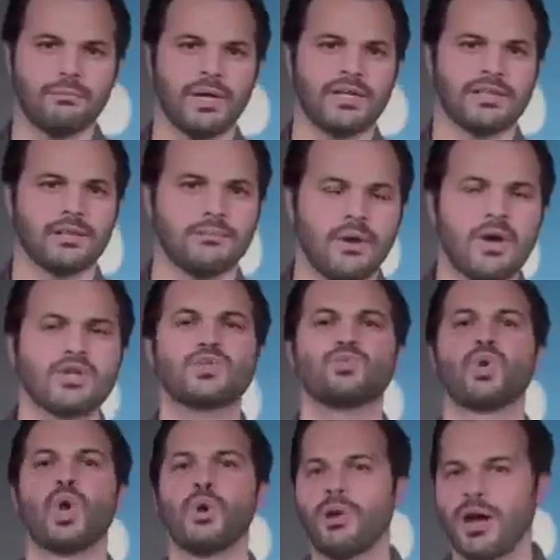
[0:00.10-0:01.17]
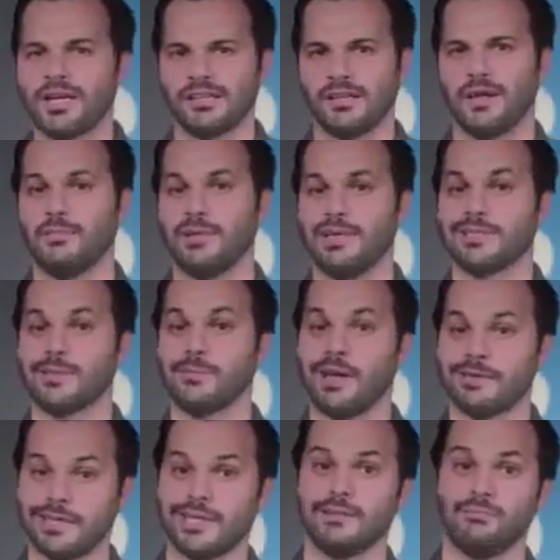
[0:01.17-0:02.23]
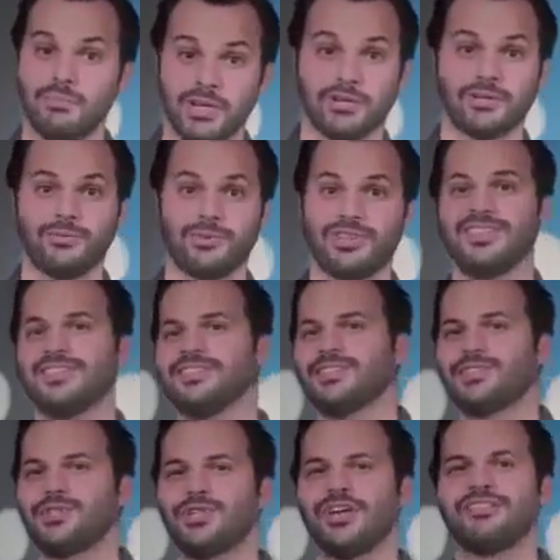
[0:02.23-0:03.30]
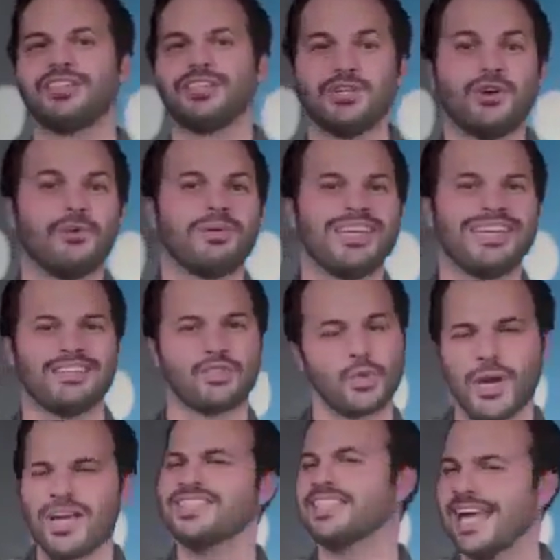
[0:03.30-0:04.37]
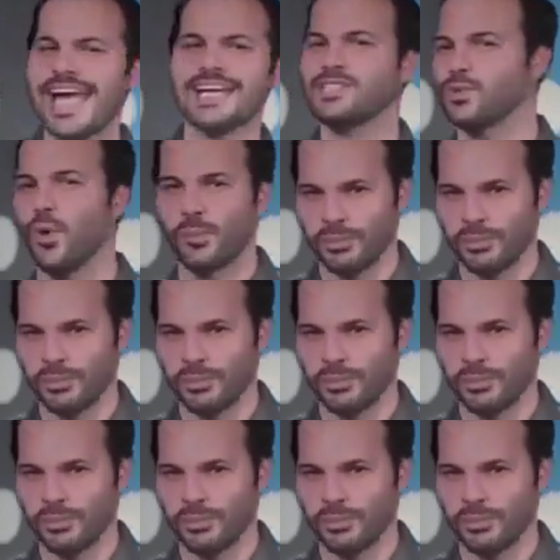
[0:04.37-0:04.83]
But the Mars Robot Club is about to get bigger with the addition of the European Trace Gas